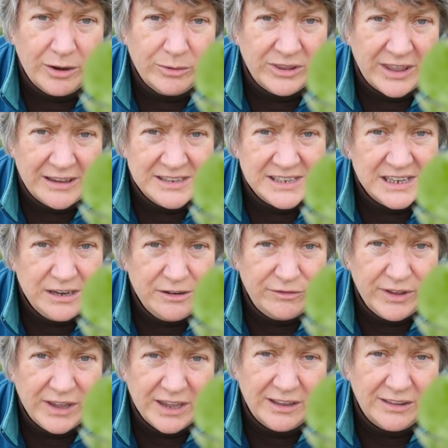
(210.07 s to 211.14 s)
without any
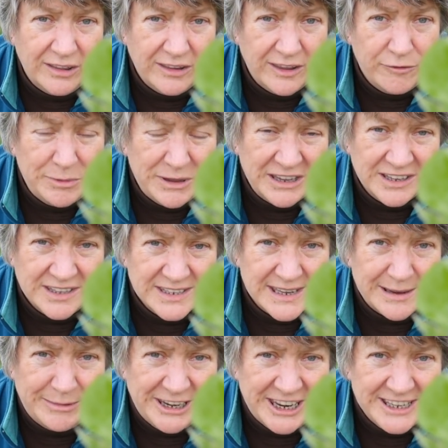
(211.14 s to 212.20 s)
fear that they've been
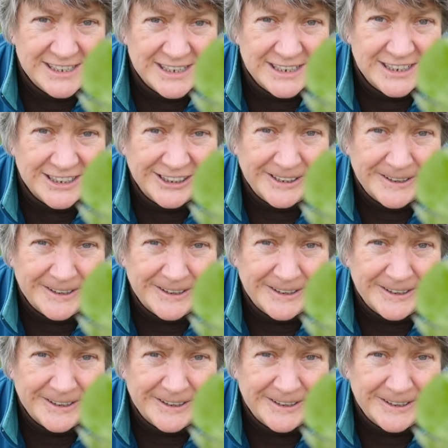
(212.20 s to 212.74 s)
contaminated.